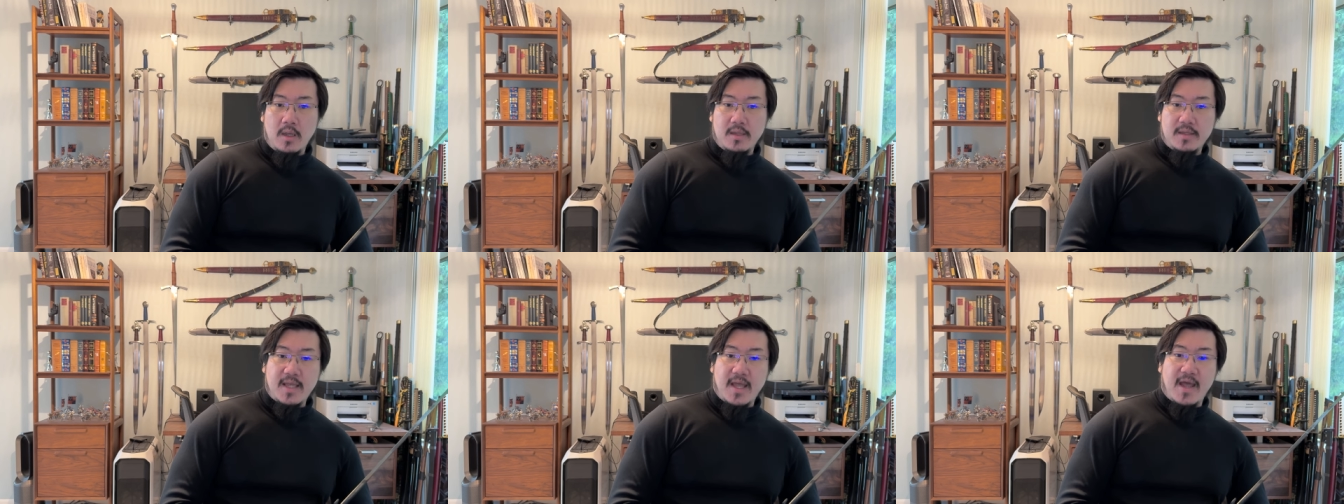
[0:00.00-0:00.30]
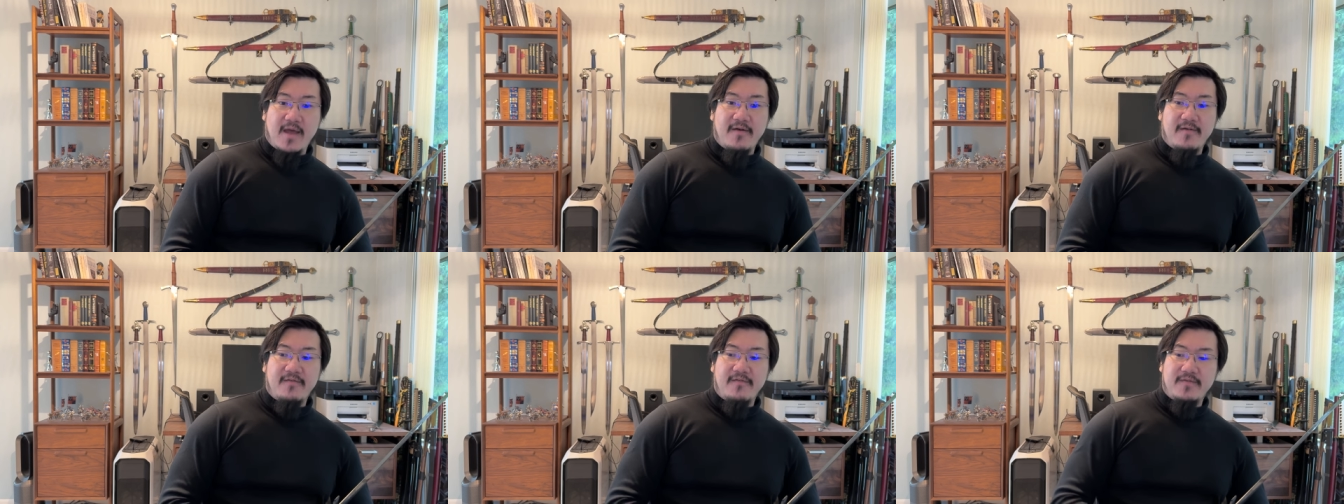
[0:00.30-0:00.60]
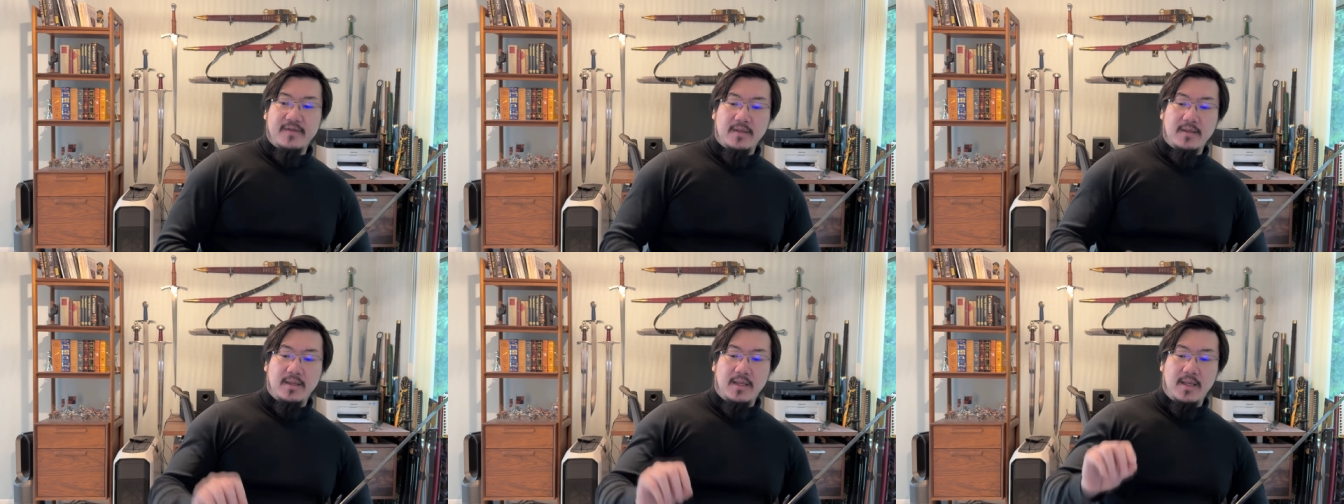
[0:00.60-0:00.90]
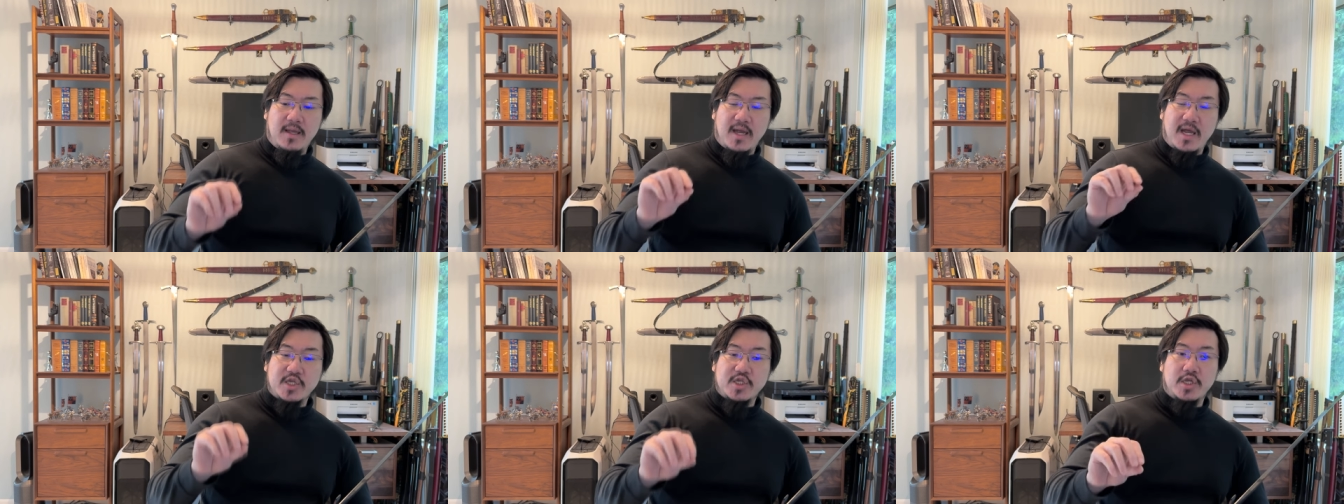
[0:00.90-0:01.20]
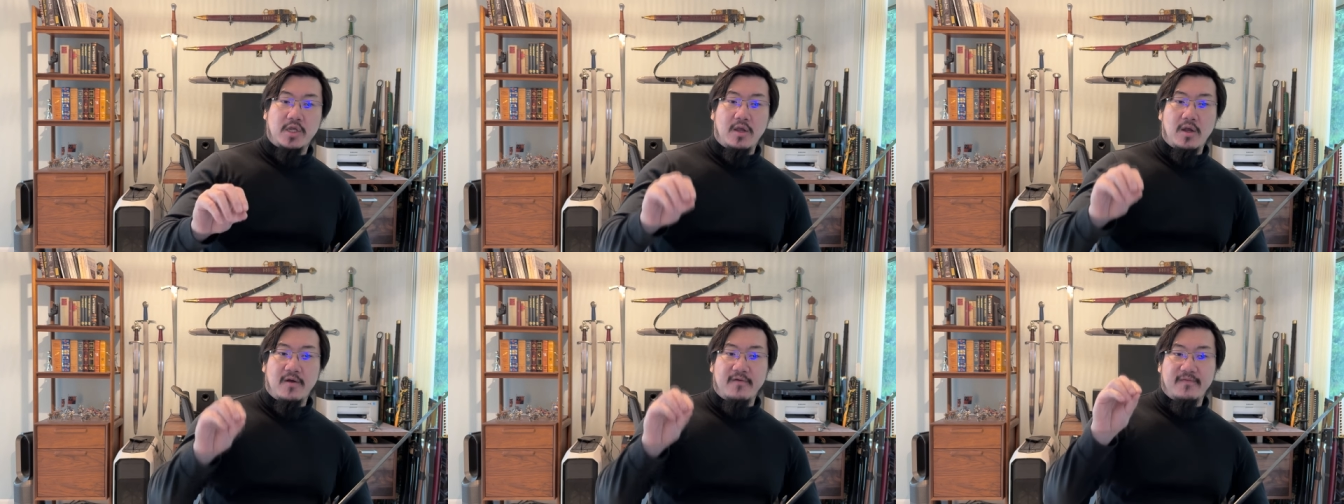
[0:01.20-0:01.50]
they have the
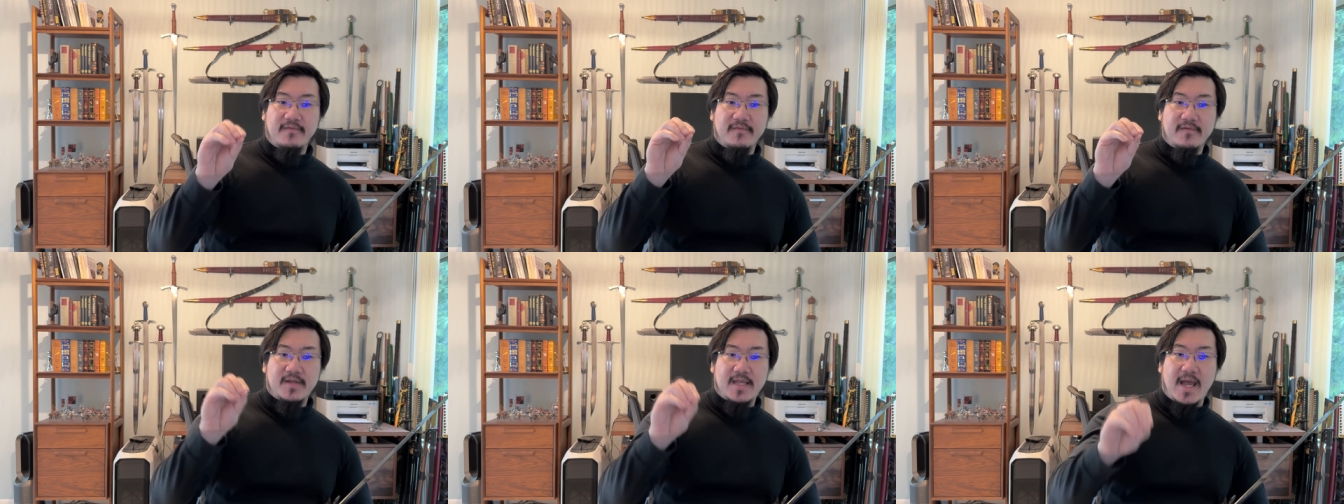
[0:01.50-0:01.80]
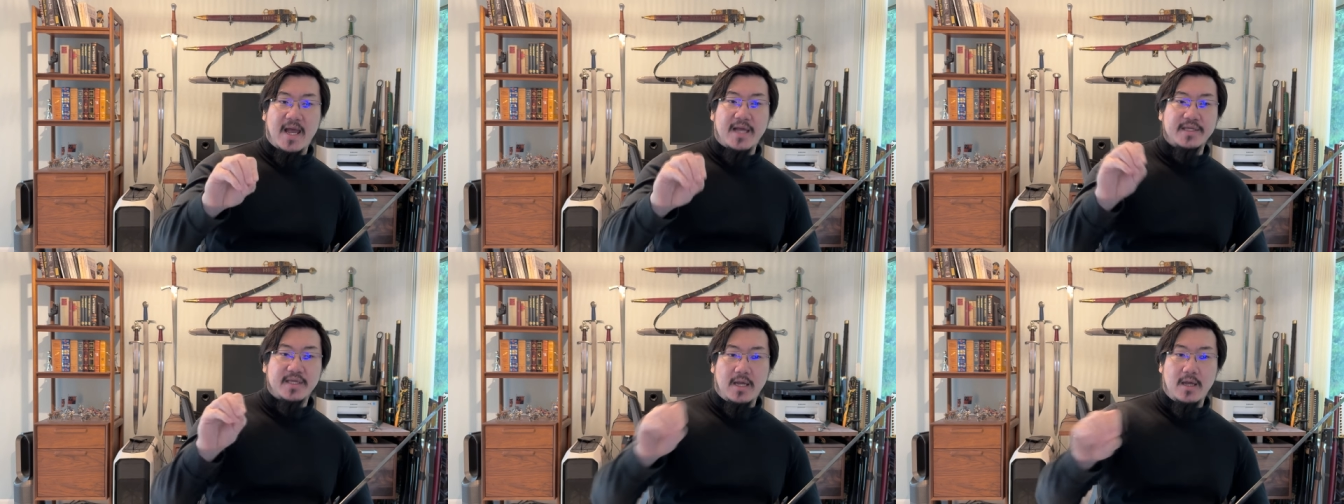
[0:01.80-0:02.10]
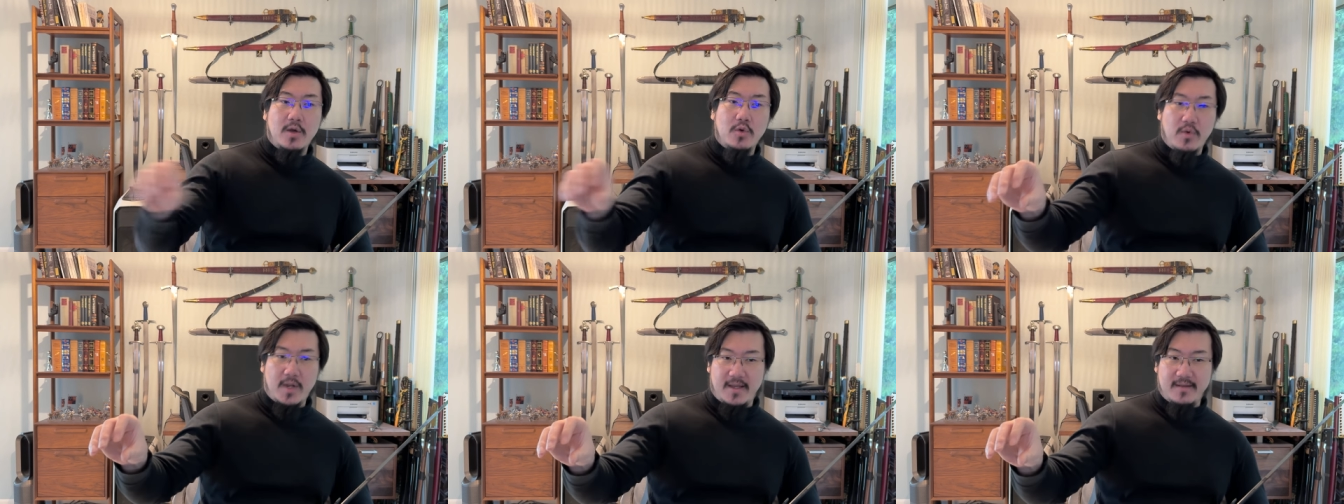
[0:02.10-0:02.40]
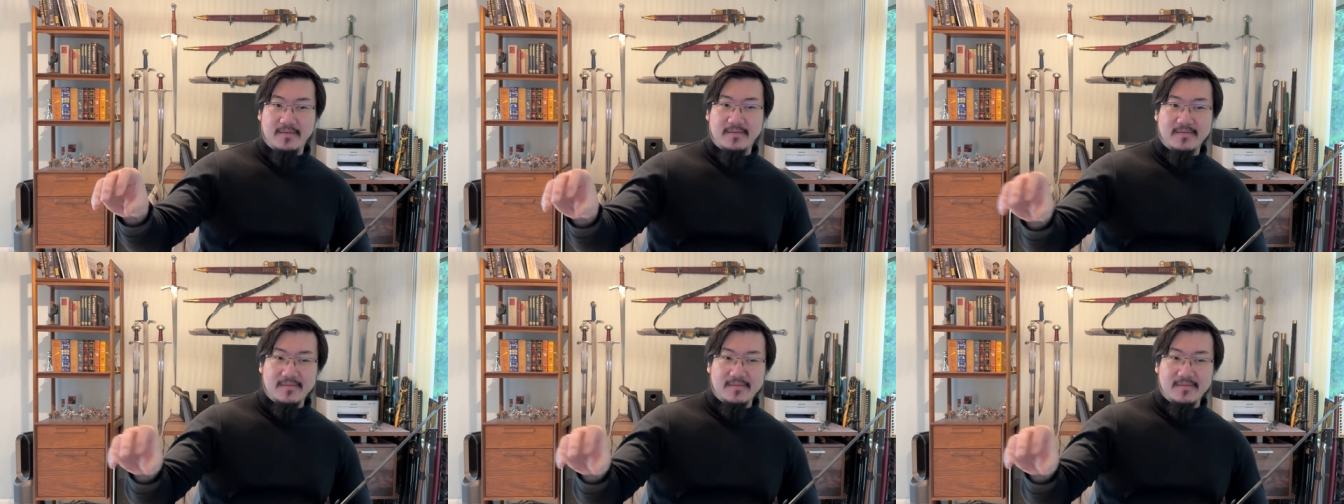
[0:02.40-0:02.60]
etching of CAS Hanwei